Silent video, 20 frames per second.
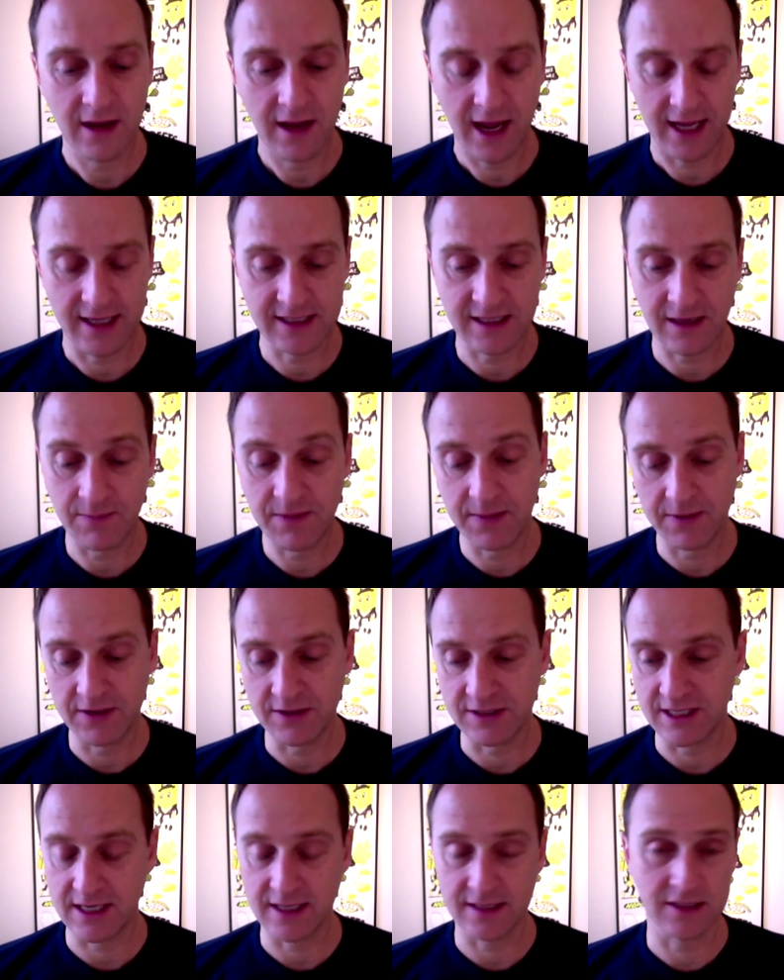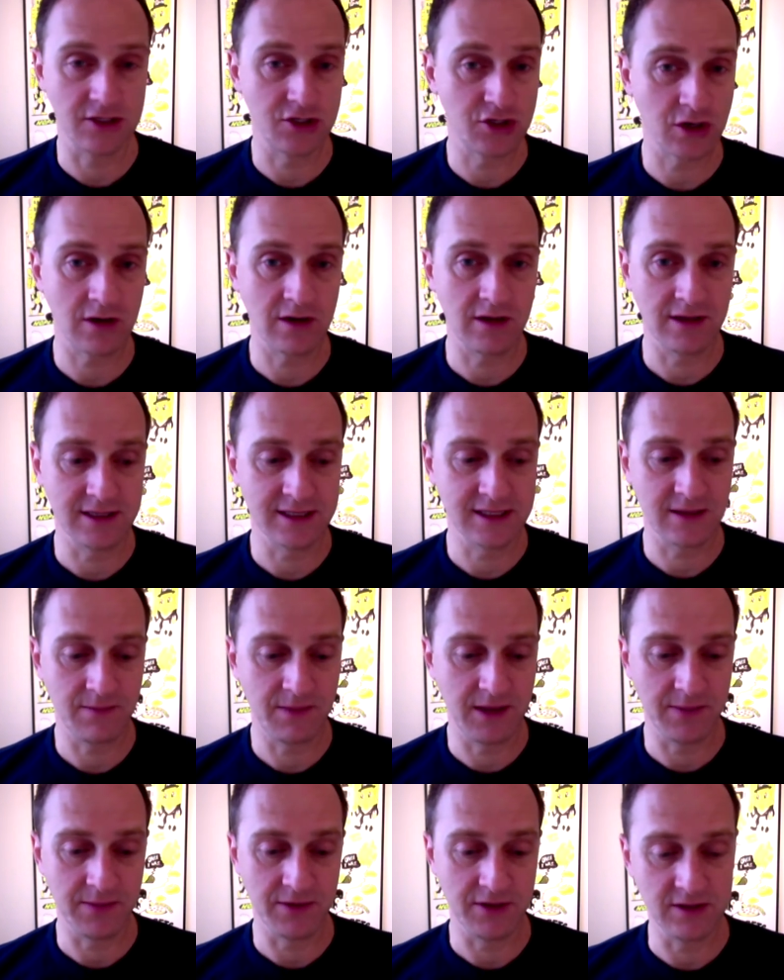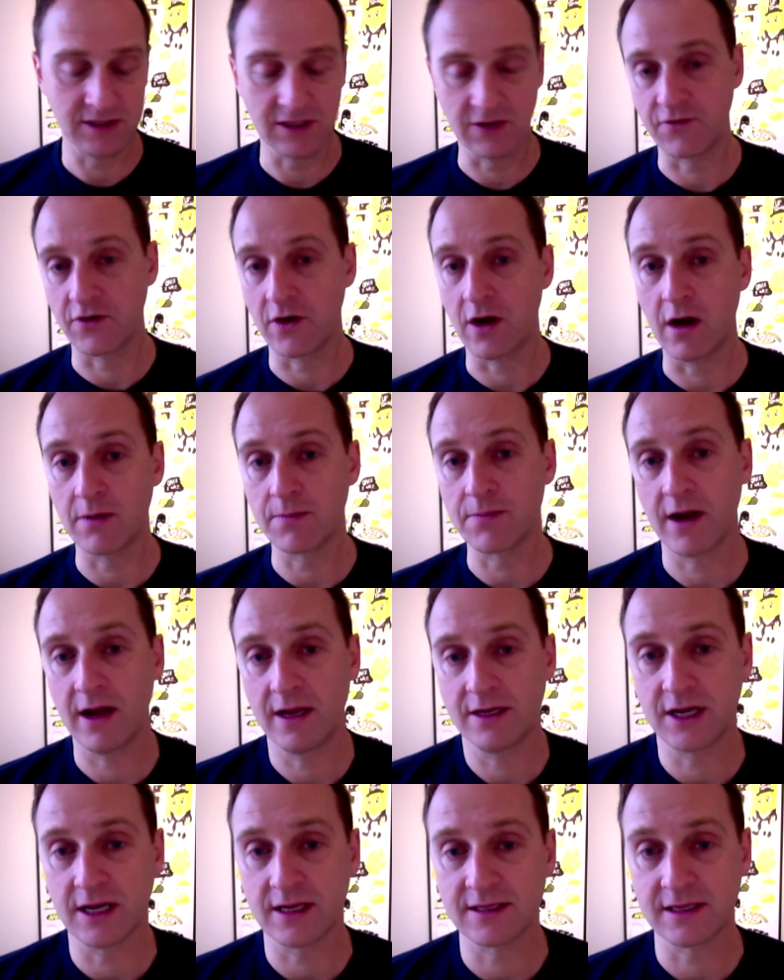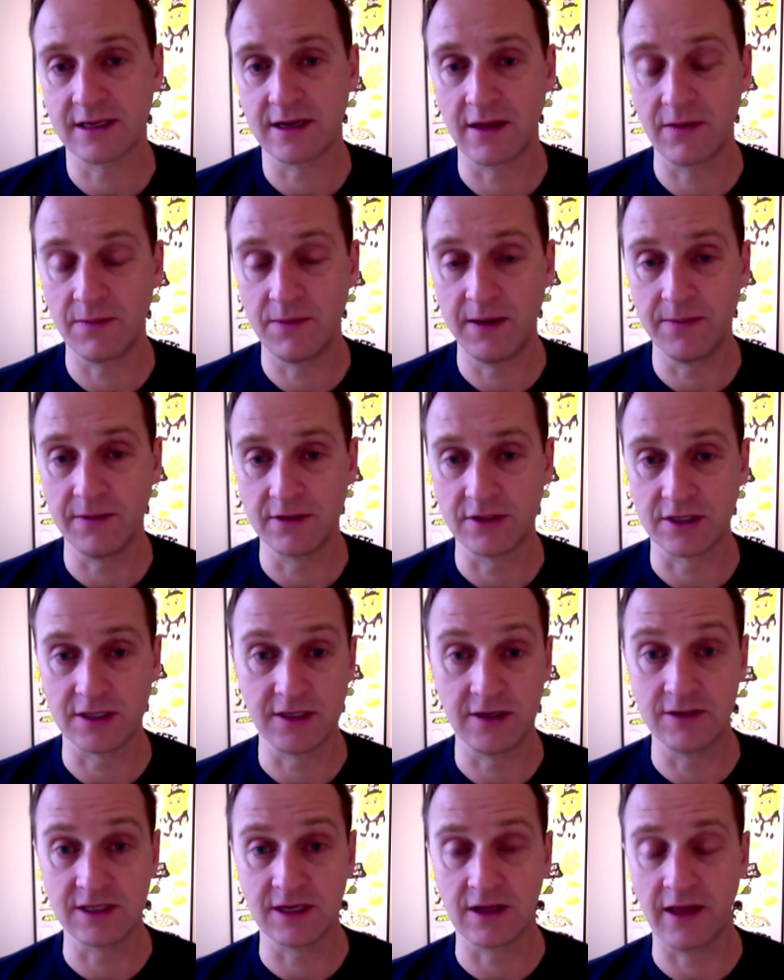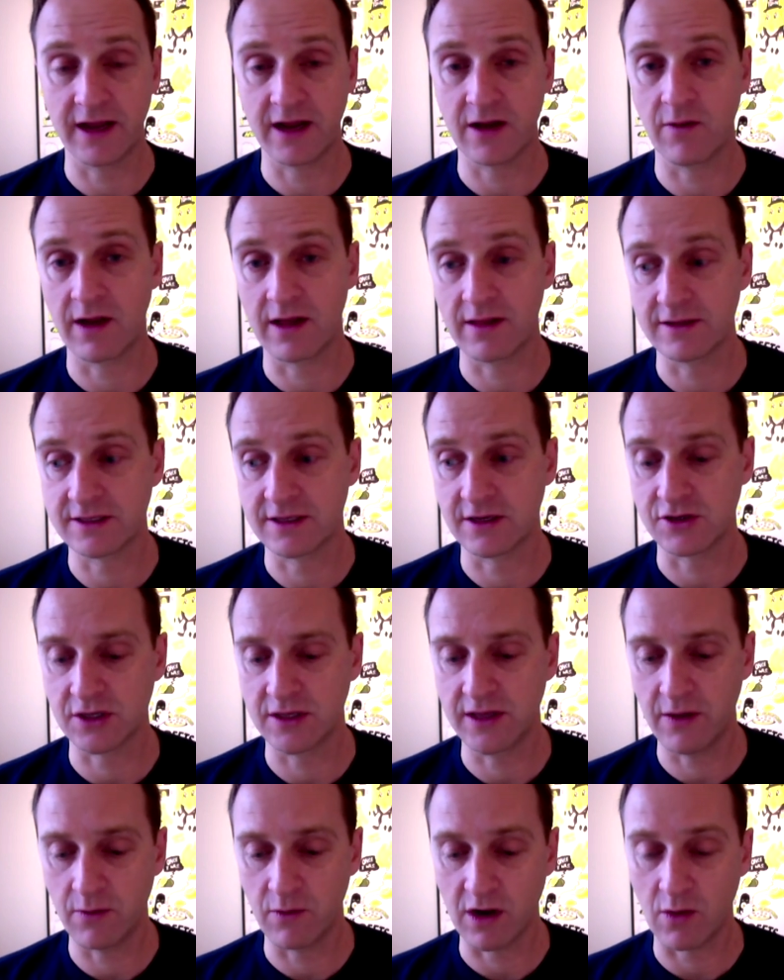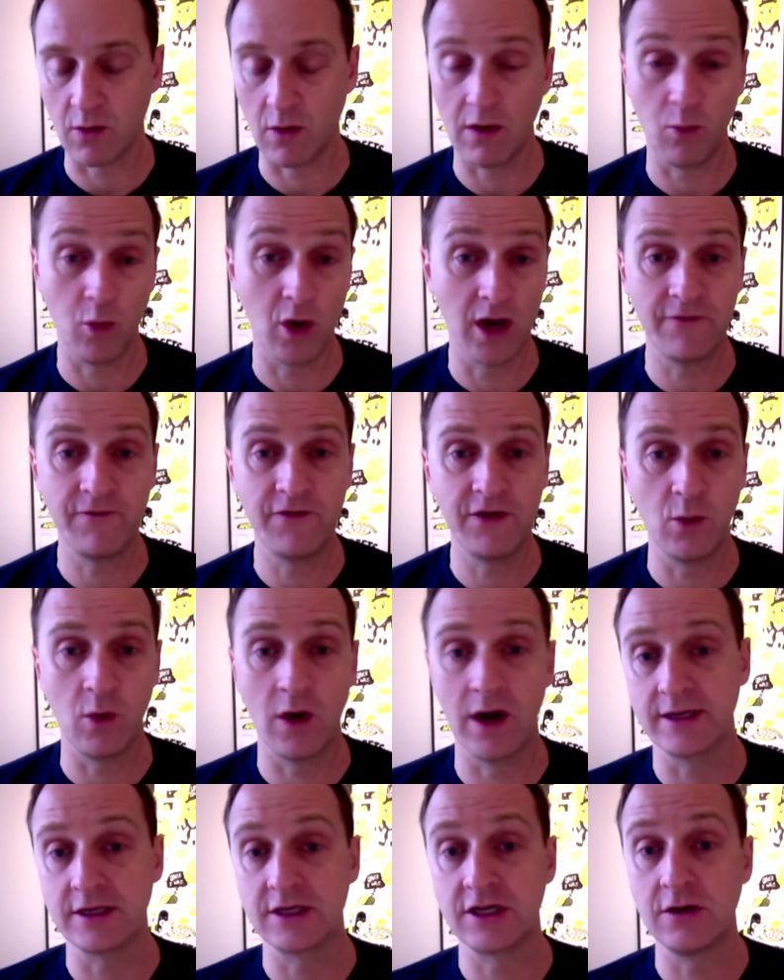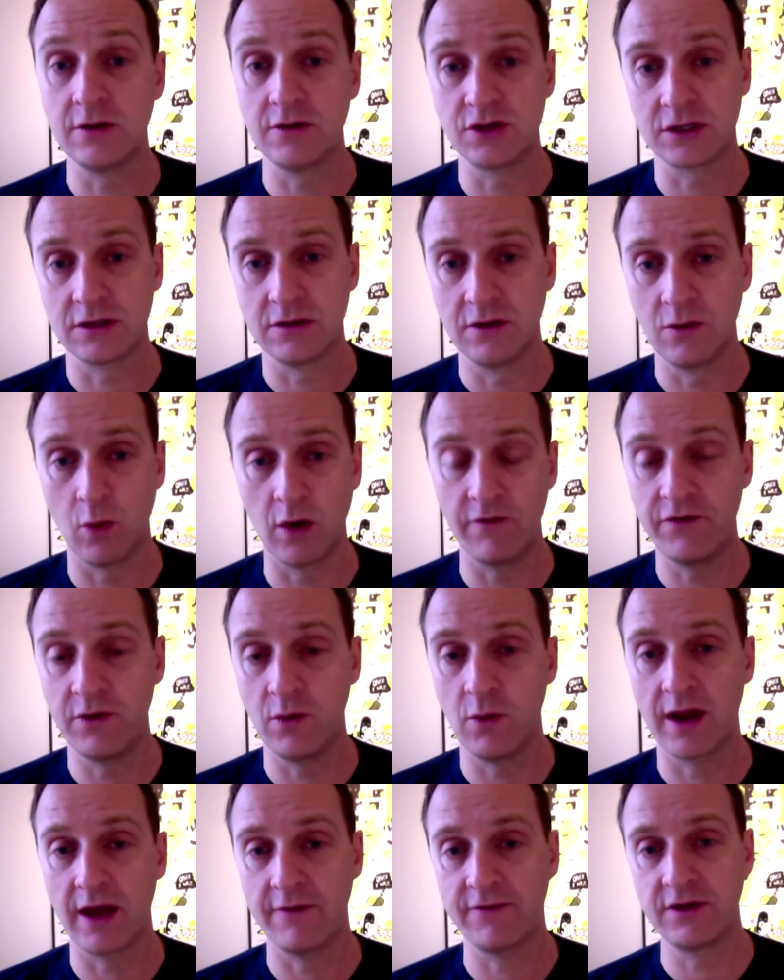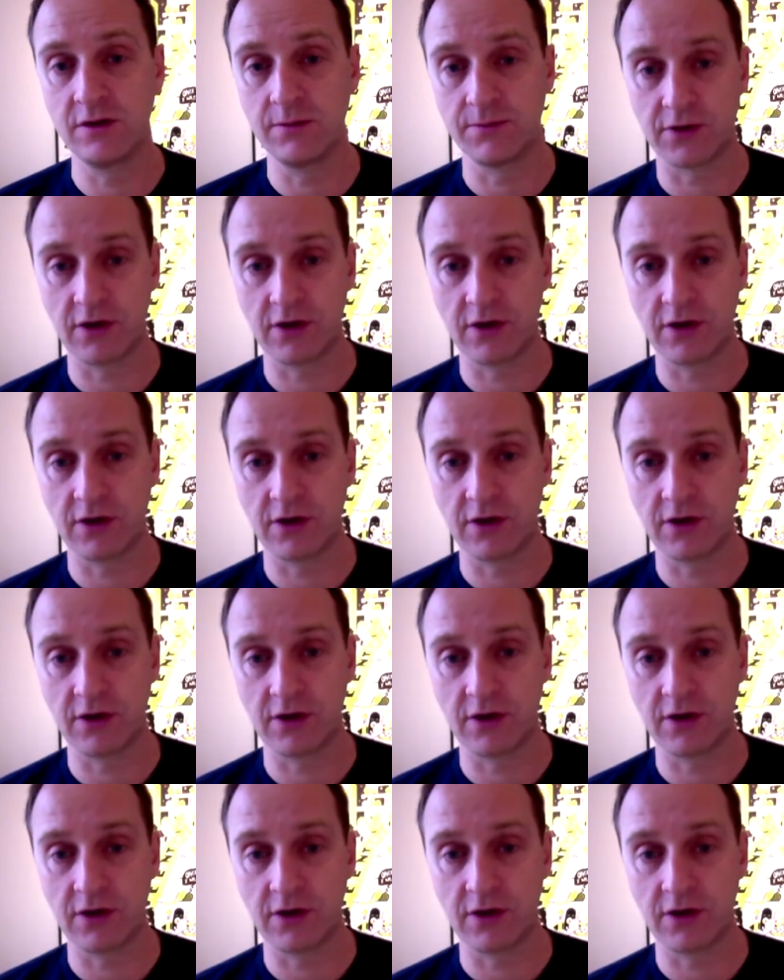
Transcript: And some people use it as a journal, and some people use it for art projects, and other people yeah. just use it like a regular social network. Well, what if you want two? What if you want to have two